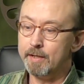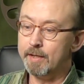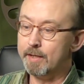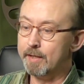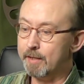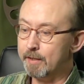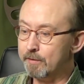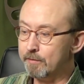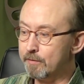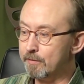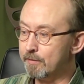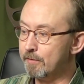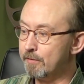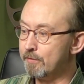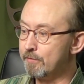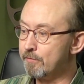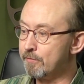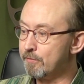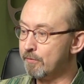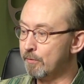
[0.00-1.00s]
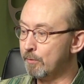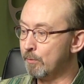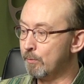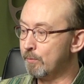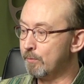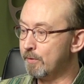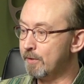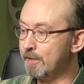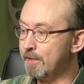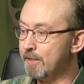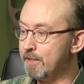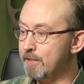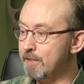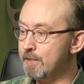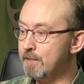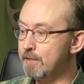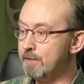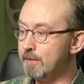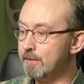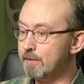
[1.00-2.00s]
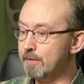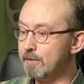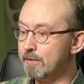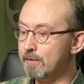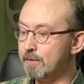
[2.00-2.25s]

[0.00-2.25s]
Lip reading: And so he